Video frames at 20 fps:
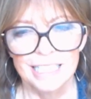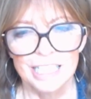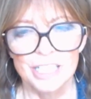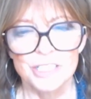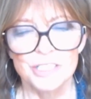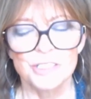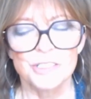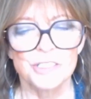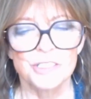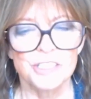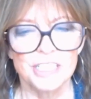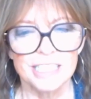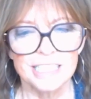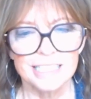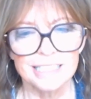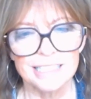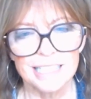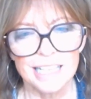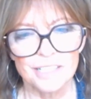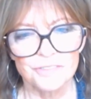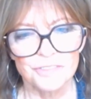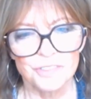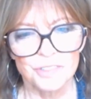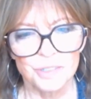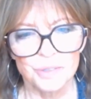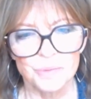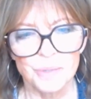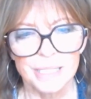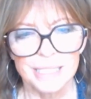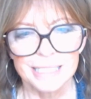So she did that for a
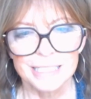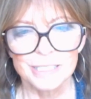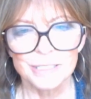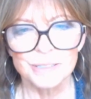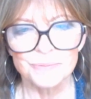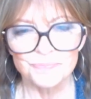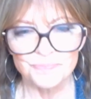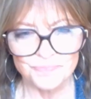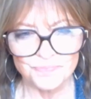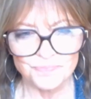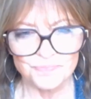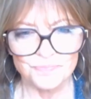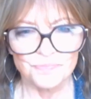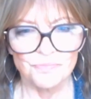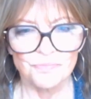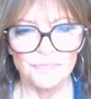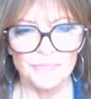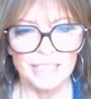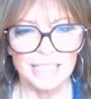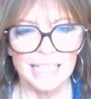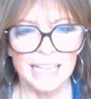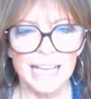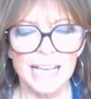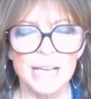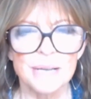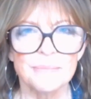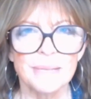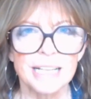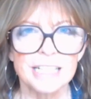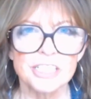while.
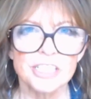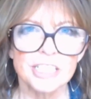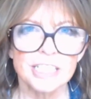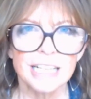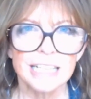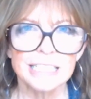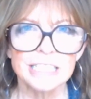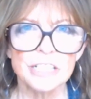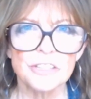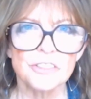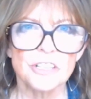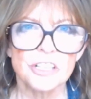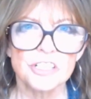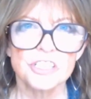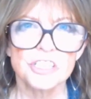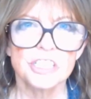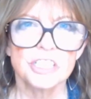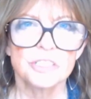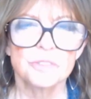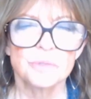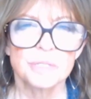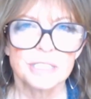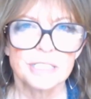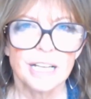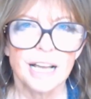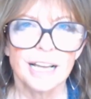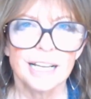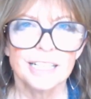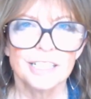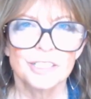And she kind of thought she had
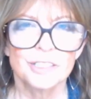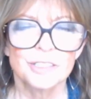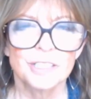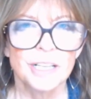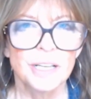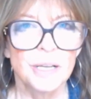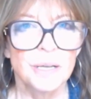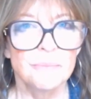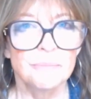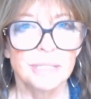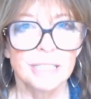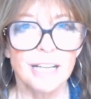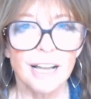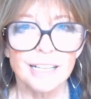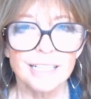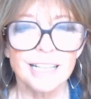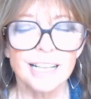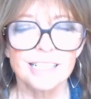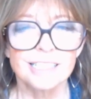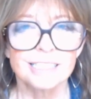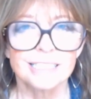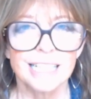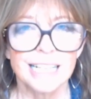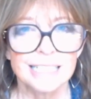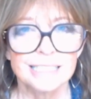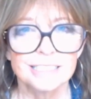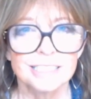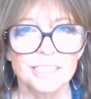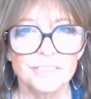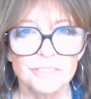retired, but God actually
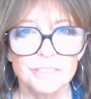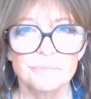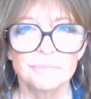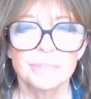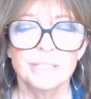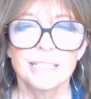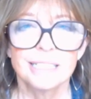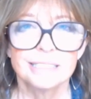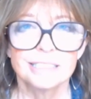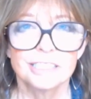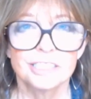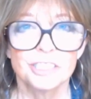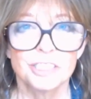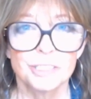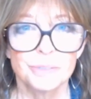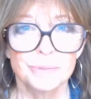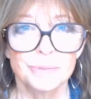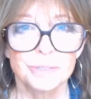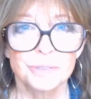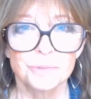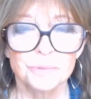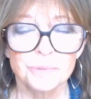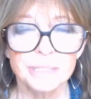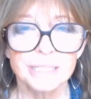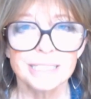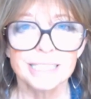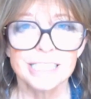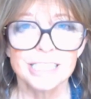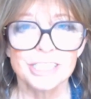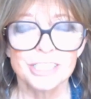had different plans and she was
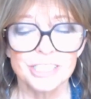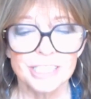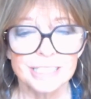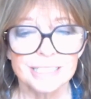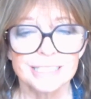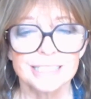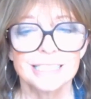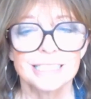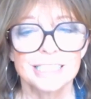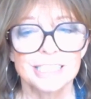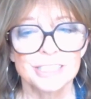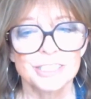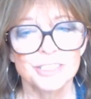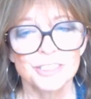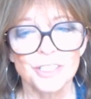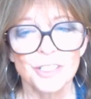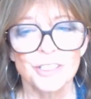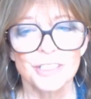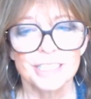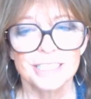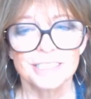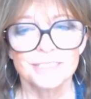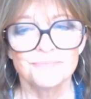really just getting started.